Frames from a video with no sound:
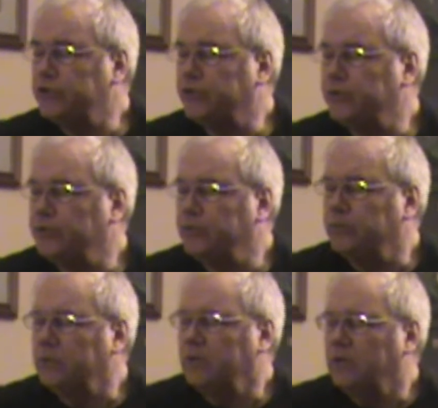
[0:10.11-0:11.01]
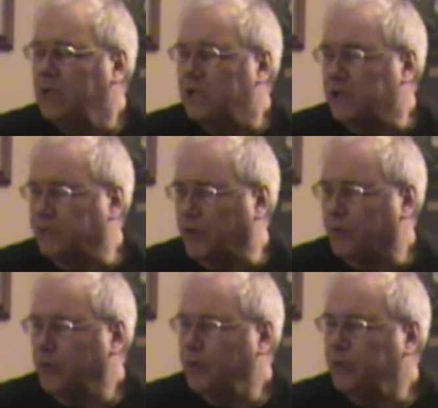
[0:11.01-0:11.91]
do if I
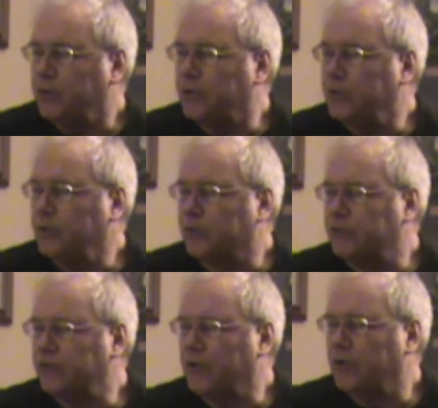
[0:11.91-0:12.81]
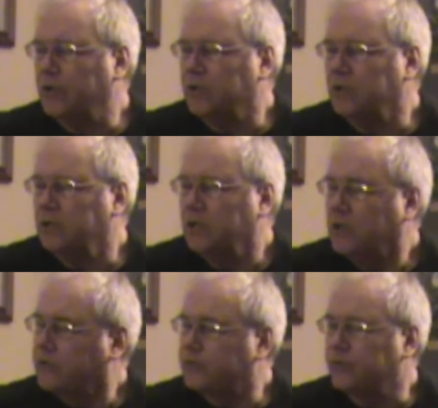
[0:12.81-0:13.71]
wrote you a song
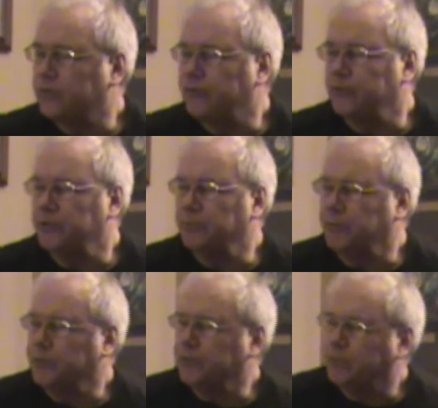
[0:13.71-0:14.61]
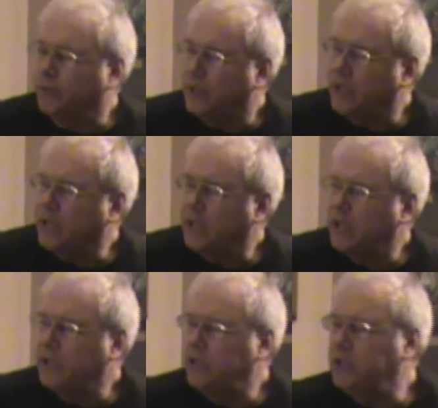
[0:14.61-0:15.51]
so simple that
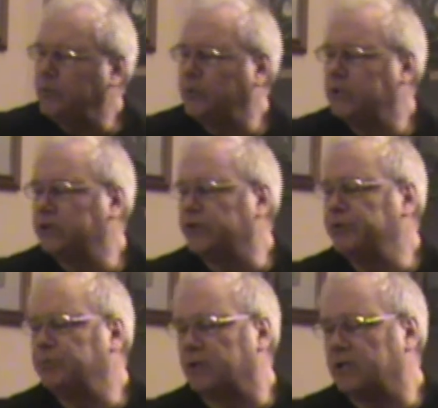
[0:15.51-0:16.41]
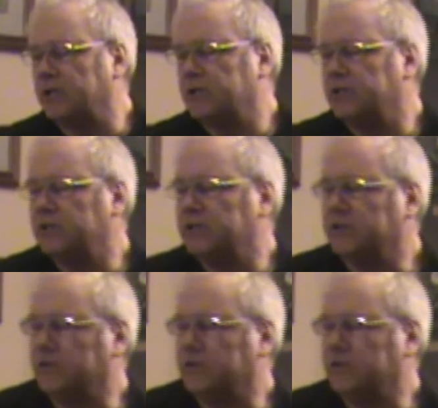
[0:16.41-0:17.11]
anyone could play?